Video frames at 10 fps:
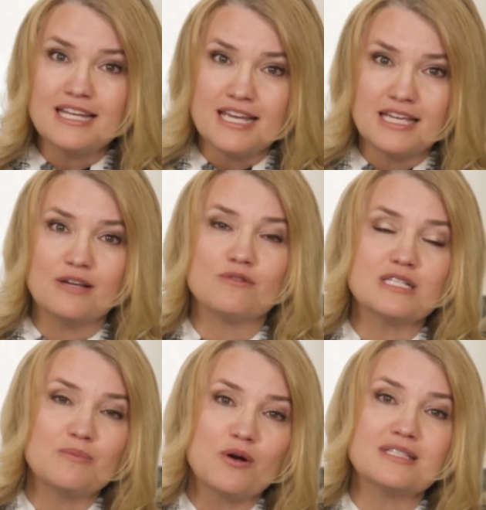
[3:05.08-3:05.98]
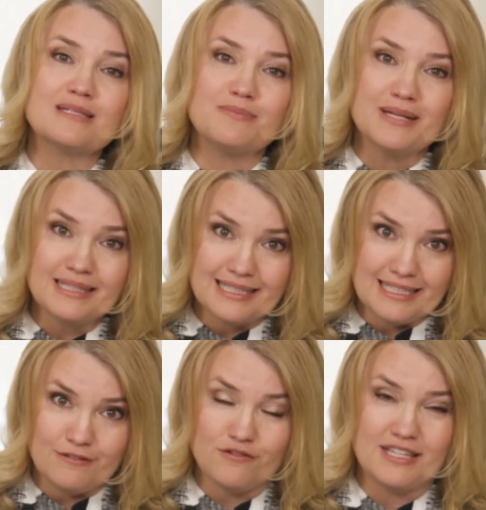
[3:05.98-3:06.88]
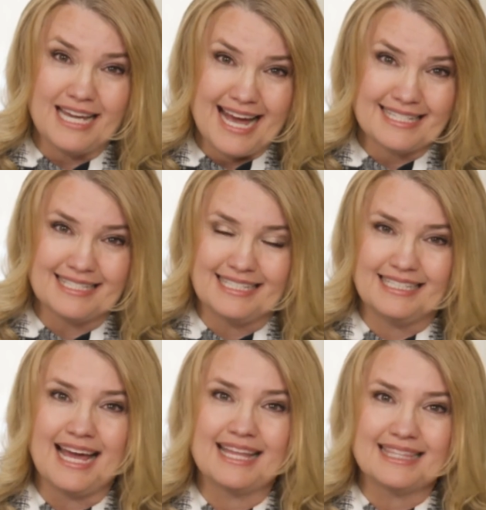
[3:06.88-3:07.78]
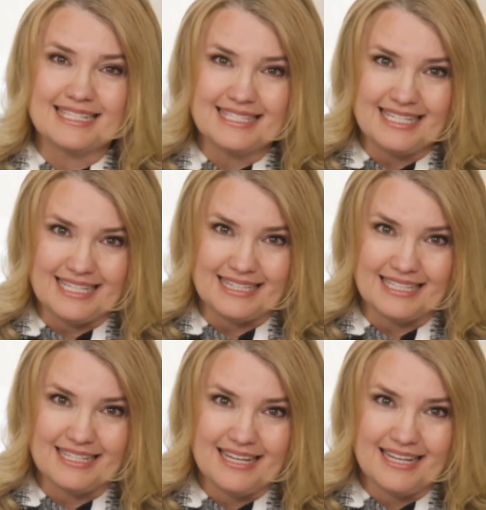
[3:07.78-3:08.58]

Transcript: taking responsibility for the accident at the scene.